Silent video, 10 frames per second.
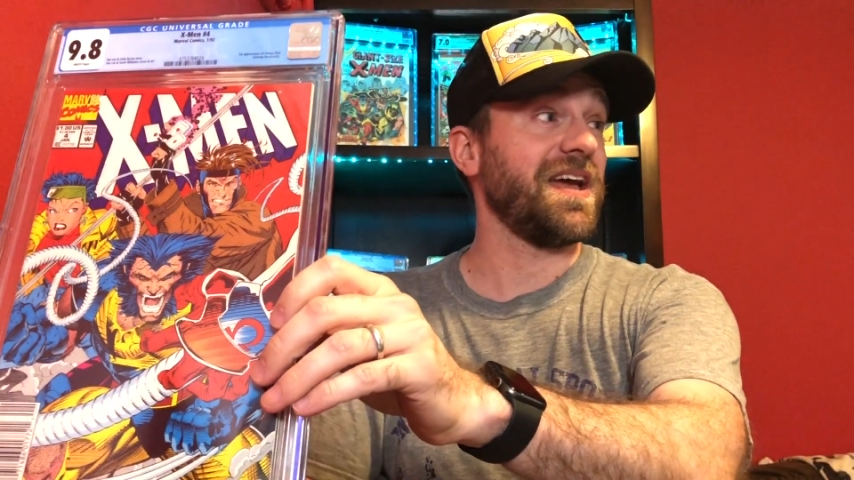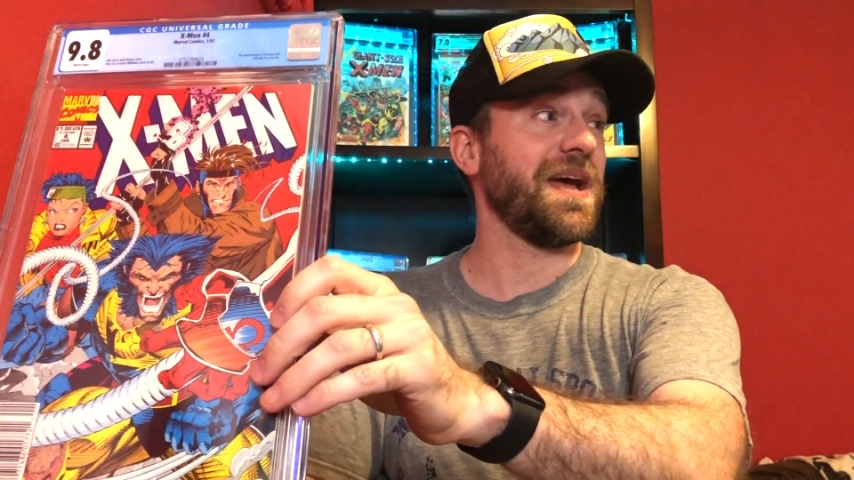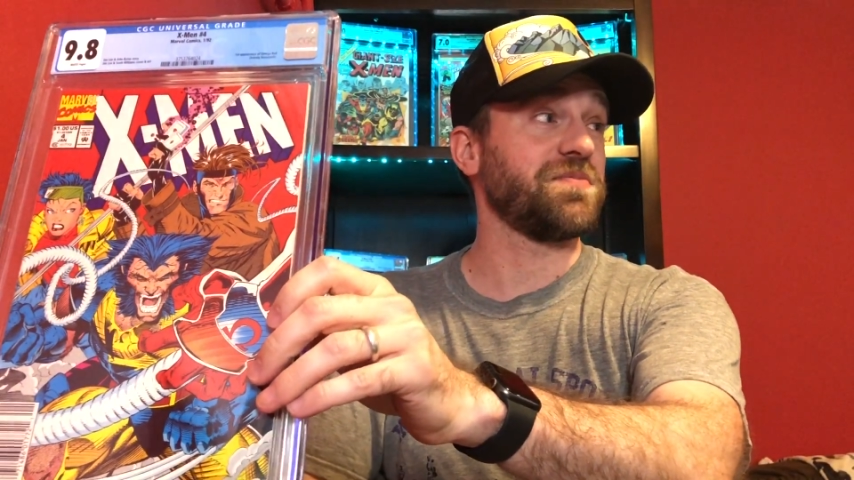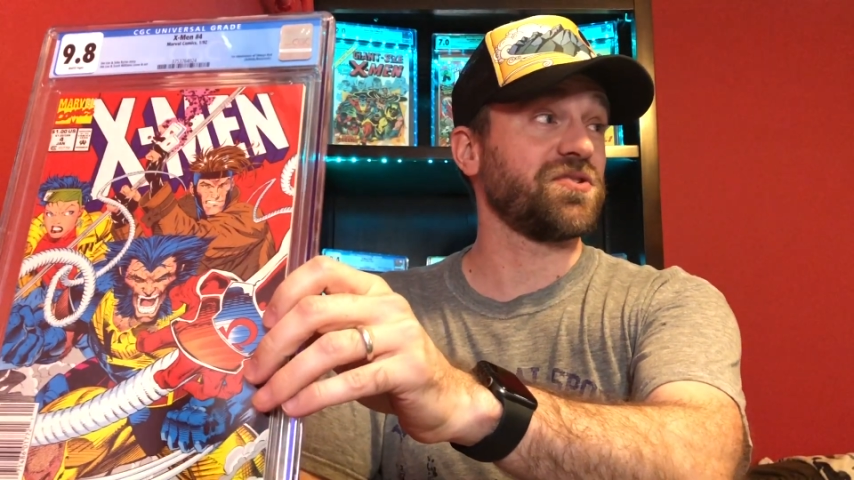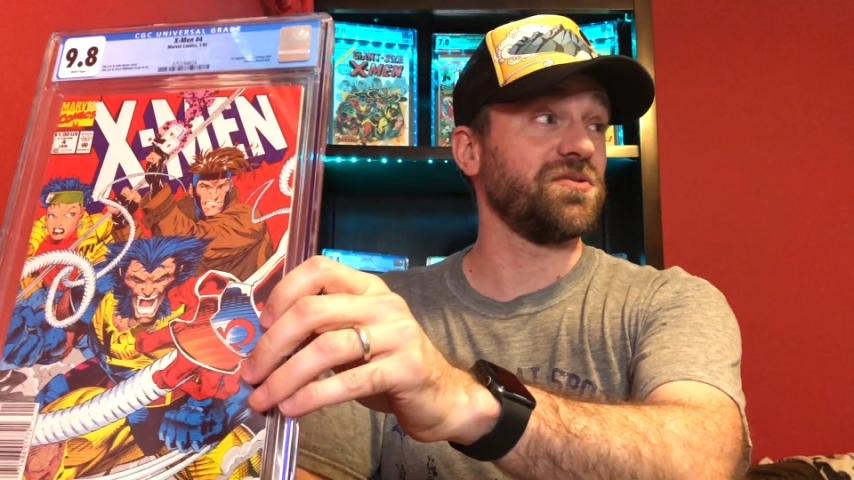
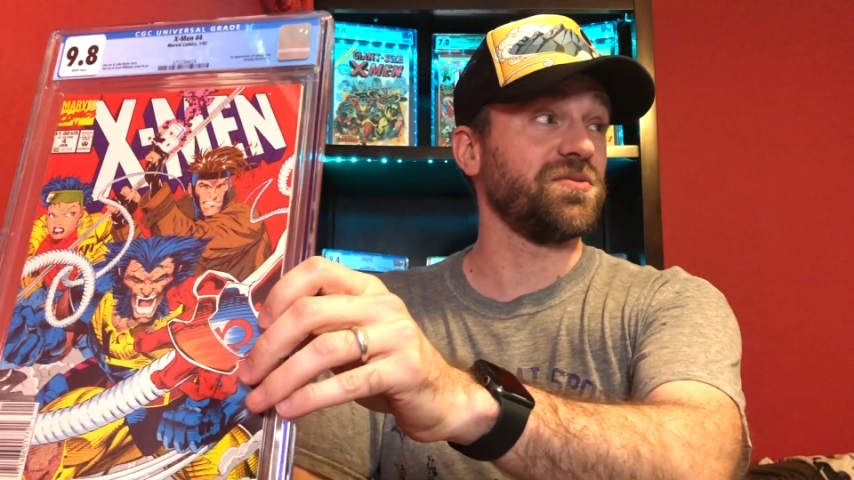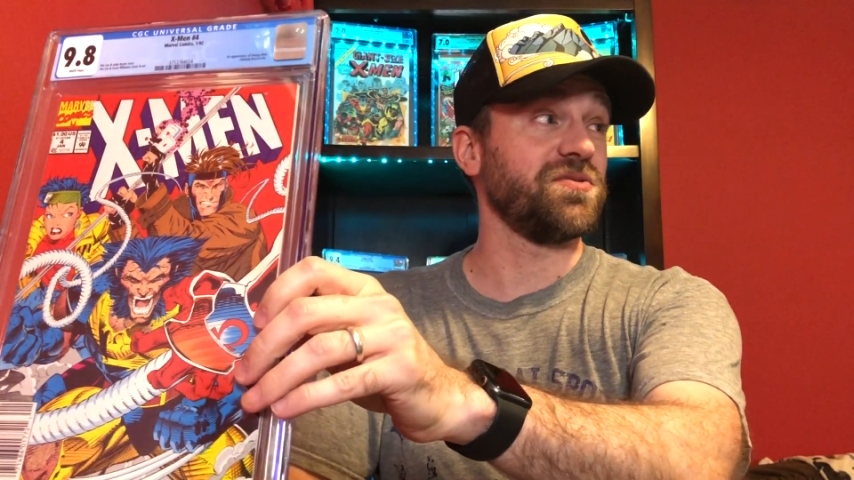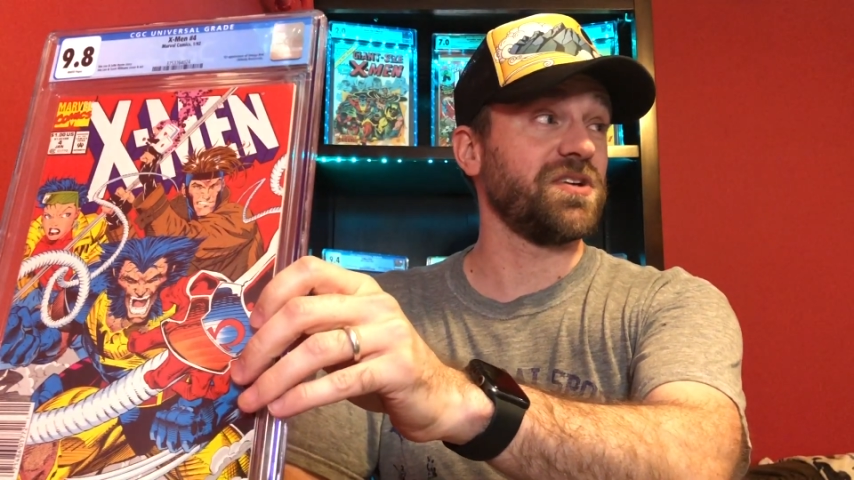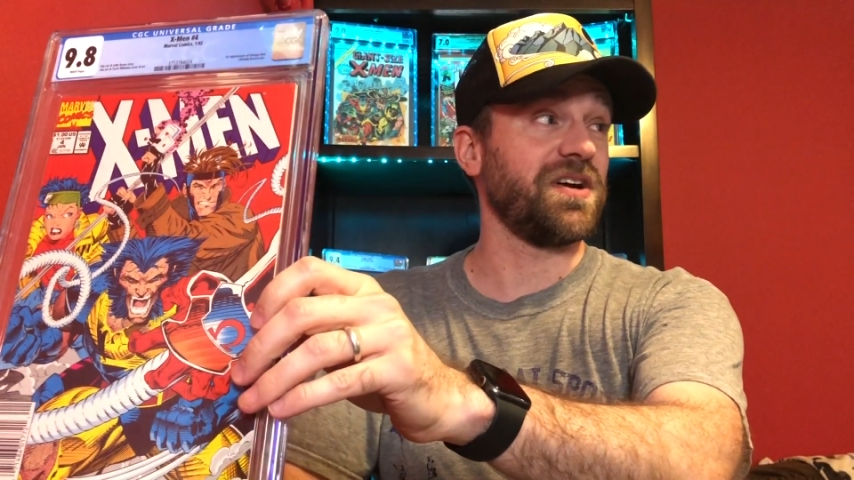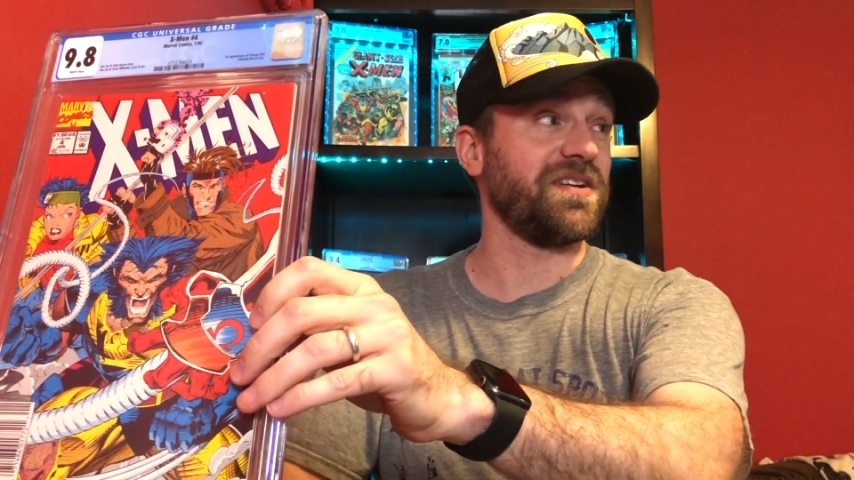absolute
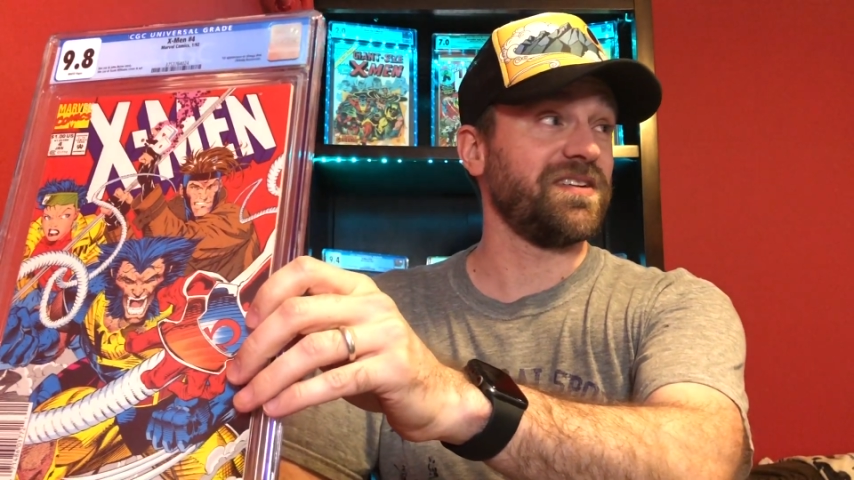ton.